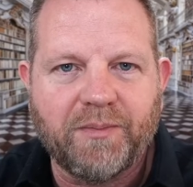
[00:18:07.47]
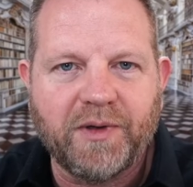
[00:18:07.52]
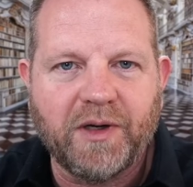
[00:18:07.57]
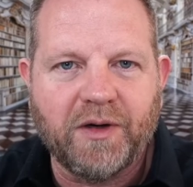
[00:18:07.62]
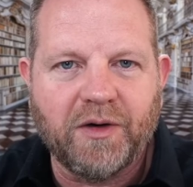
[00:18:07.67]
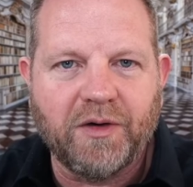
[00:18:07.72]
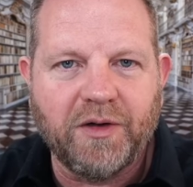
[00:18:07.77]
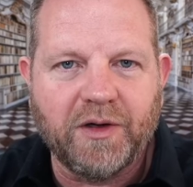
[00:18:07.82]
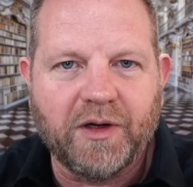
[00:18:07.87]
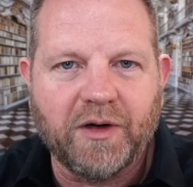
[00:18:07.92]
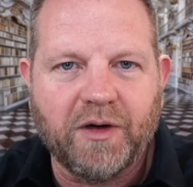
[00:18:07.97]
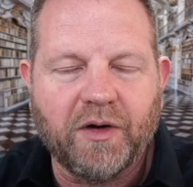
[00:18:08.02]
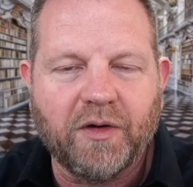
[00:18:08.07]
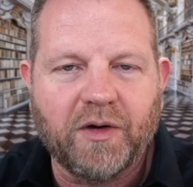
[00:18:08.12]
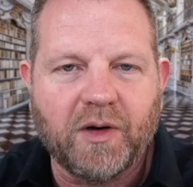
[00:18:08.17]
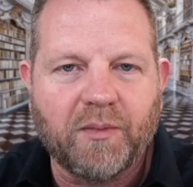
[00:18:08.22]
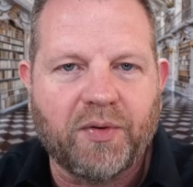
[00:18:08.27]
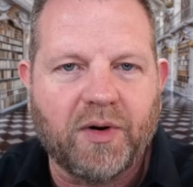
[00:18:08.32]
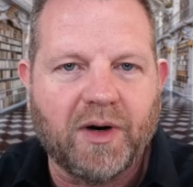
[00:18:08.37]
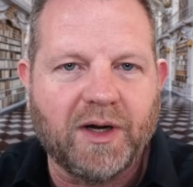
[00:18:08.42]
You know, you can own
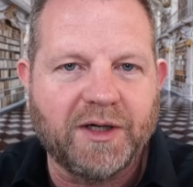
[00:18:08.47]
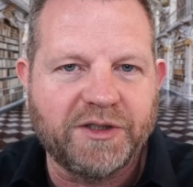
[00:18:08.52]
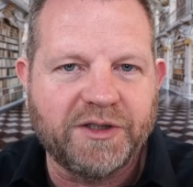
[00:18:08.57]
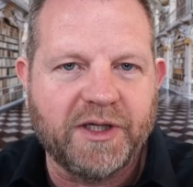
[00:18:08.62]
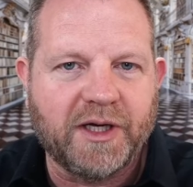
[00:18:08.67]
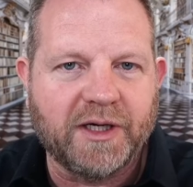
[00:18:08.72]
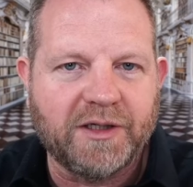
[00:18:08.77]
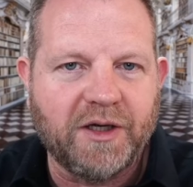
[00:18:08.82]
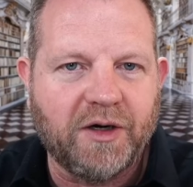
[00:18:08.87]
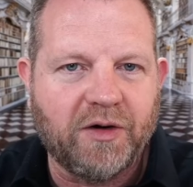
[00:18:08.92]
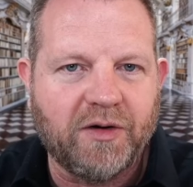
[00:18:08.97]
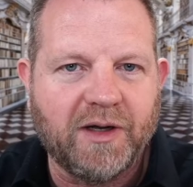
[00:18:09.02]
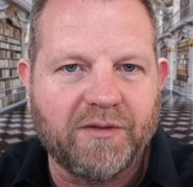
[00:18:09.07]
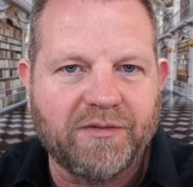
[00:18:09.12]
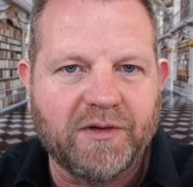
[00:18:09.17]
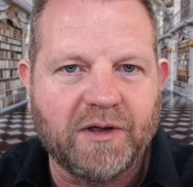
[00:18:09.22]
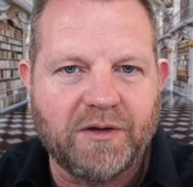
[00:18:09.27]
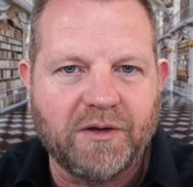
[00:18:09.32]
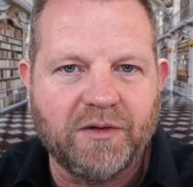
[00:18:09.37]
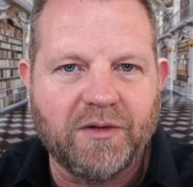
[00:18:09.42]
a project, you don't have
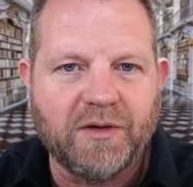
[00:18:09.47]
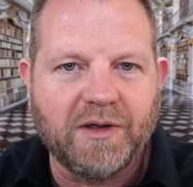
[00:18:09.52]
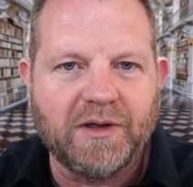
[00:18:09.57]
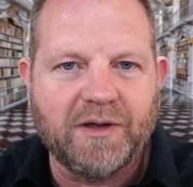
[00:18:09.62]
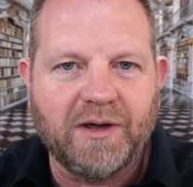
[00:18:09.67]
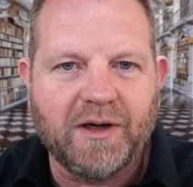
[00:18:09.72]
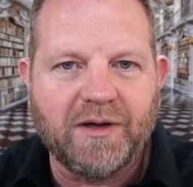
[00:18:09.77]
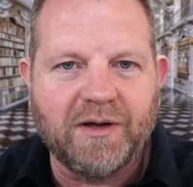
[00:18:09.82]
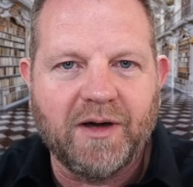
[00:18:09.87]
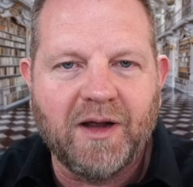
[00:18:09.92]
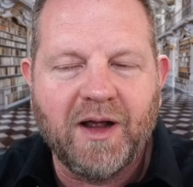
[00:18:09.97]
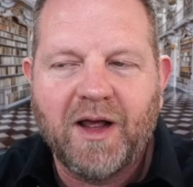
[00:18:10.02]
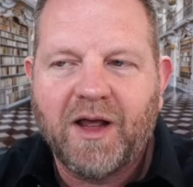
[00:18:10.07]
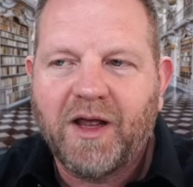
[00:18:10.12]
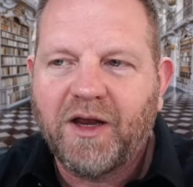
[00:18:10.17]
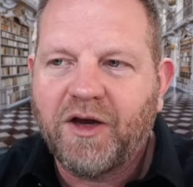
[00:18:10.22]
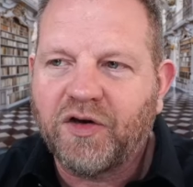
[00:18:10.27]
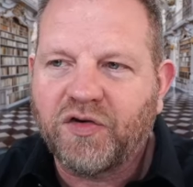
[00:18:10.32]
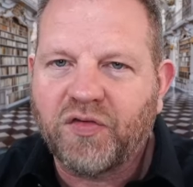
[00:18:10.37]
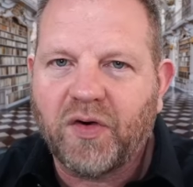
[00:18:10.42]
to do mm-hmm. it, and
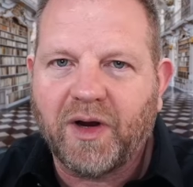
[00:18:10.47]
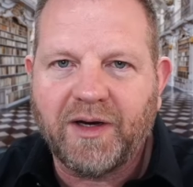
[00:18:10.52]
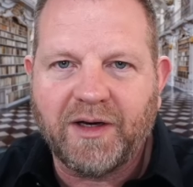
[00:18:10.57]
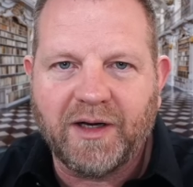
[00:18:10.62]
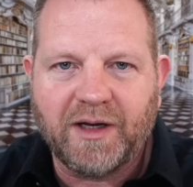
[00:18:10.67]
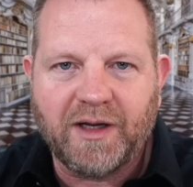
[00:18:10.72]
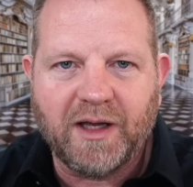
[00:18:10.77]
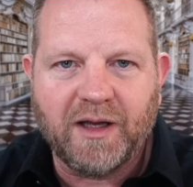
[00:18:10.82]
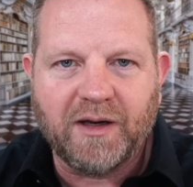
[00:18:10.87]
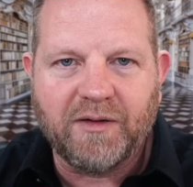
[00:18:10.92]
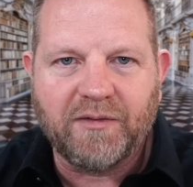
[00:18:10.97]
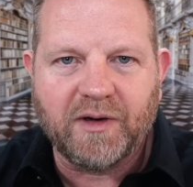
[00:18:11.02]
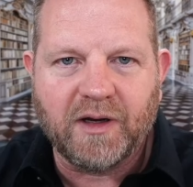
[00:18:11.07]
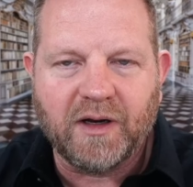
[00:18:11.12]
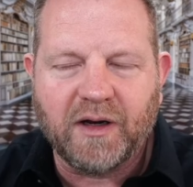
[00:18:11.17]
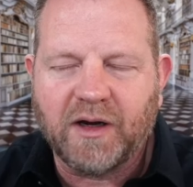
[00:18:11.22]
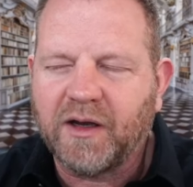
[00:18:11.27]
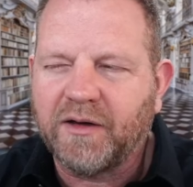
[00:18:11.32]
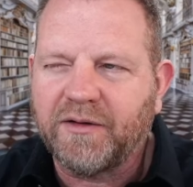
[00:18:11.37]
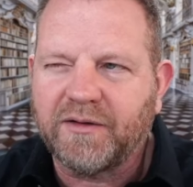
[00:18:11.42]
you're trying to get
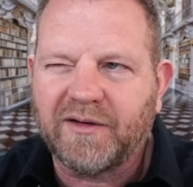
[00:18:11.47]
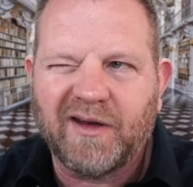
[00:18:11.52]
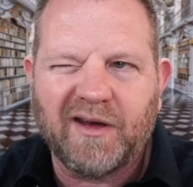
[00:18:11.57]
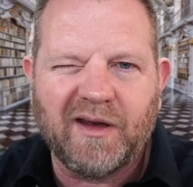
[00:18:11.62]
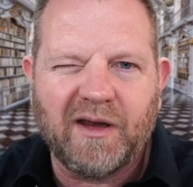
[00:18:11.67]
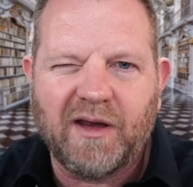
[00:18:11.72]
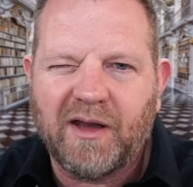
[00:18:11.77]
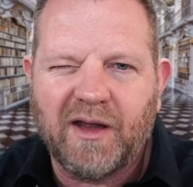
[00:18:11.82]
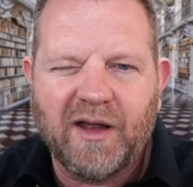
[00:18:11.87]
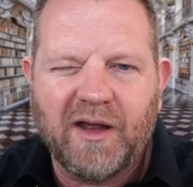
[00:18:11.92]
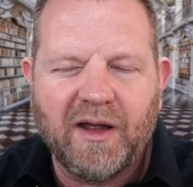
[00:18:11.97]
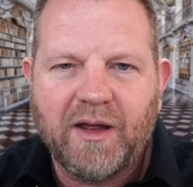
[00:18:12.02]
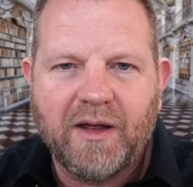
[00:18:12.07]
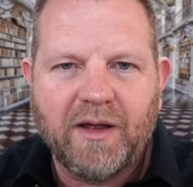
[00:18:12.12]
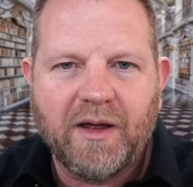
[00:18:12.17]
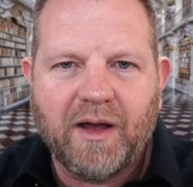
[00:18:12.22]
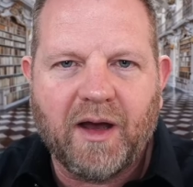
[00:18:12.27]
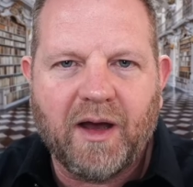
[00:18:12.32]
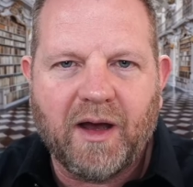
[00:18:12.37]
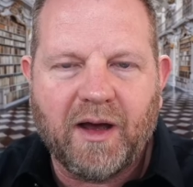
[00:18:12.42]
because
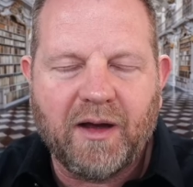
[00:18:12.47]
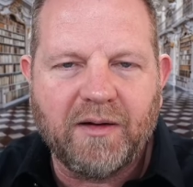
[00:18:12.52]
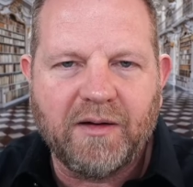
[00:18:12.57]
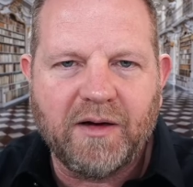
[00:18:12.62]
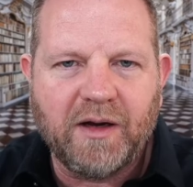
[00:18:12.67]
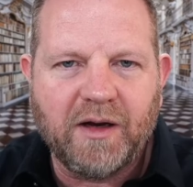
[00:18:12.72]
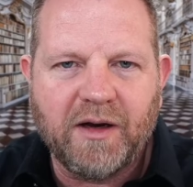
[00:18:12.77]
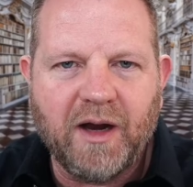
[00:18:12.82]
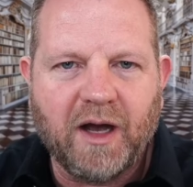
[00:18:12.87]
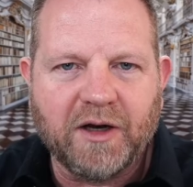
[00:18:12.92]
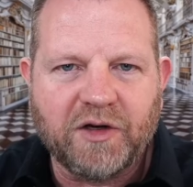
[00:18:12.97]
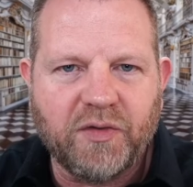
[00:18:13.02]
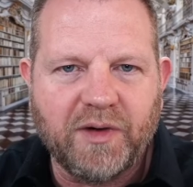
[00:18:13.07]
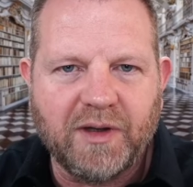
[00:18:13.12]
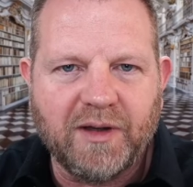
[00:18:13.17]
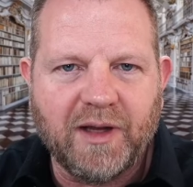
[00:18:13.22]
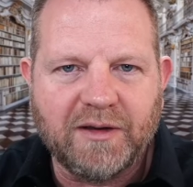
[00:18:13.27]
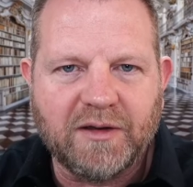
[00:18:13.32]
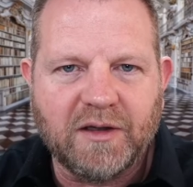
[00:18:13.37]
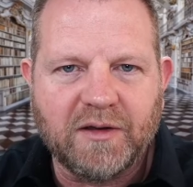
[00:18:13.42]
uh, not to
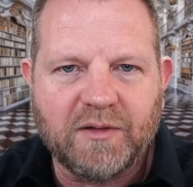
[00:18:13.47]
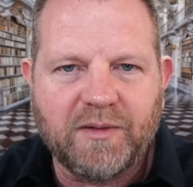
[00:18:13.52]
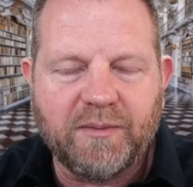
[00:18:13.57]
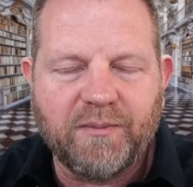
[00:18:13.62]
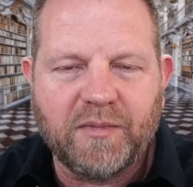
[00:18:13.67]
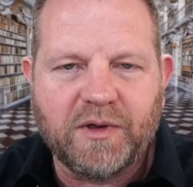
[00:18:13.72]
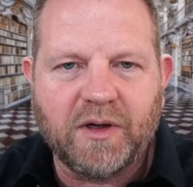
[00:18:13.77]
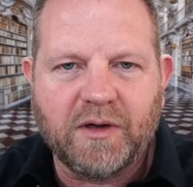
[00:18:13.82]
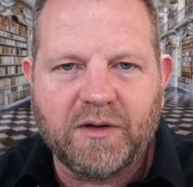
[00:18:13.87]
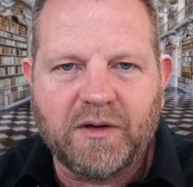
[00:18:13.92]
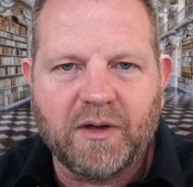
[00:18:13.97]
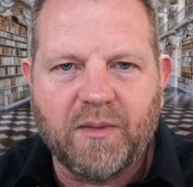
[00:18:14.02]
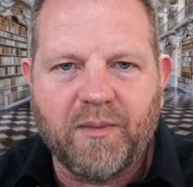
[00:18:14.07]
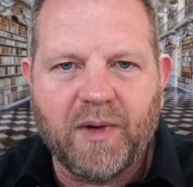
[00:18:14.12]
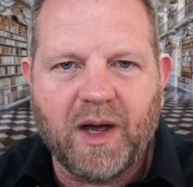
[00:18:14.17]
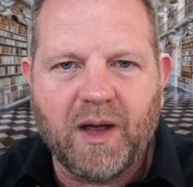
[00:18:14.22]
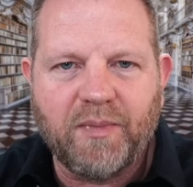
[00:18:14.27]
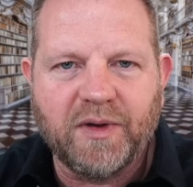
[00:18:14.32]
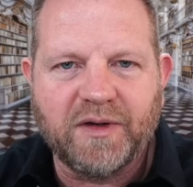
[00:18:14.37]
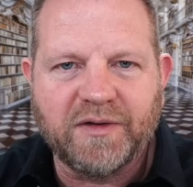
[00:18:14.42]
relate this to, to,
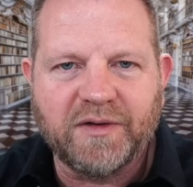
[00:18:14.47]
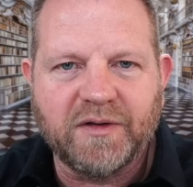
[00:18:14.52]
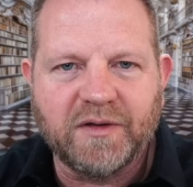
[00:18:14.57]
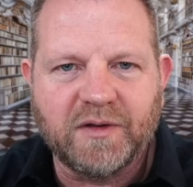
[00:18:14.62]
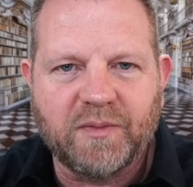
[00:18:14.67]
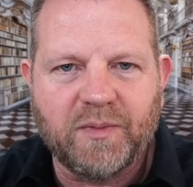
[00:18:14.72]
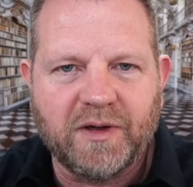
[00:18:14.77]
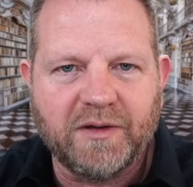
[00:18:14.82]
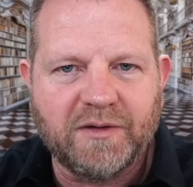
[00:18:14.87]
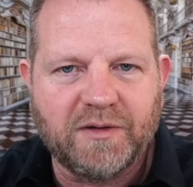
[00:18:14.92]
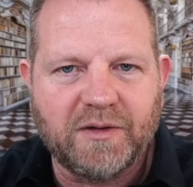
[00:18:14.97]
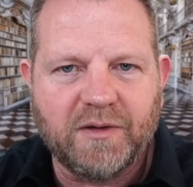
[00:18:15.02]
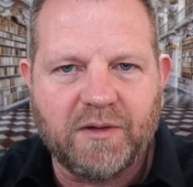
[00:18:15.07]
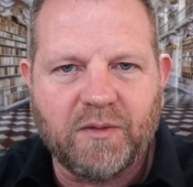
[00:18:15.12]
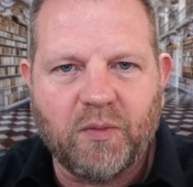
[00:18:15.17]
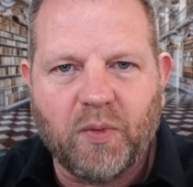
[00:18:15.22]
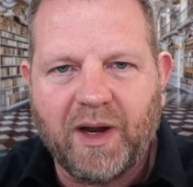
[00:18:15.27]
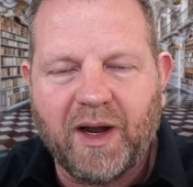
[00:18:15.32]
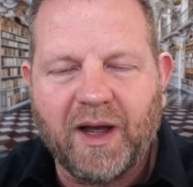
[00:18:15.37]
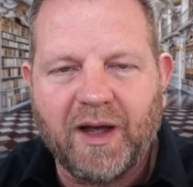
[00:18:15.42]
my business, but it's
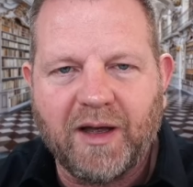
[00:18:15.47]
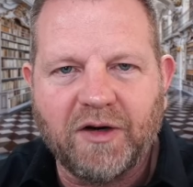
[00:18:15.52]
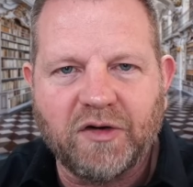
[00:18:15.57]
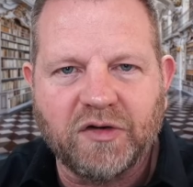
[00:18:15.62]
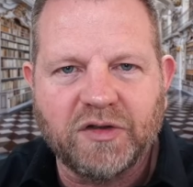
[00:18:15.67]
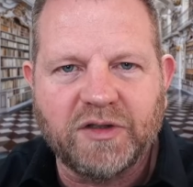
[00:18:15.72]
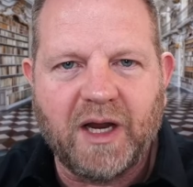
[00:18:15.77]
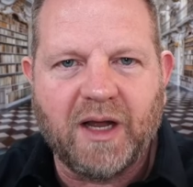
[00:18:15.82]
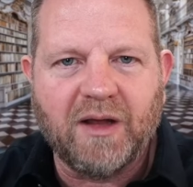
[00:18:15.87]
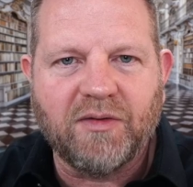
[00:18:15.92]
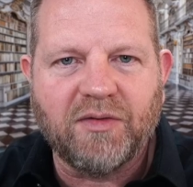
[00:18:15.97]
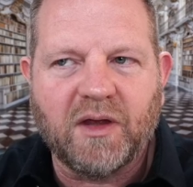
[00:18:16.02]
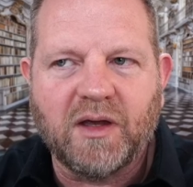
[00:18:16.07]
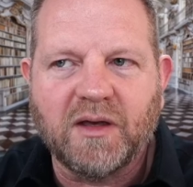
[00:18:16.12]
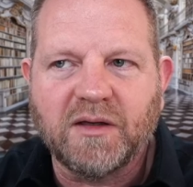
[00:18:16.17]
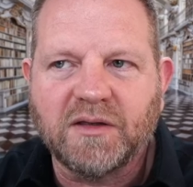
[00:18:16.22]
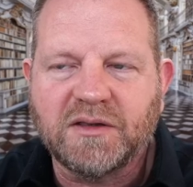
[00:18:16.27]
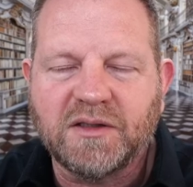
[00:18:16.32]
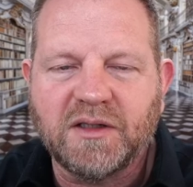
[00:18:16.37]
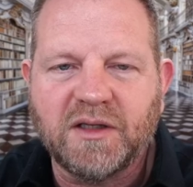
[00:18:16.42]
the way I understand things.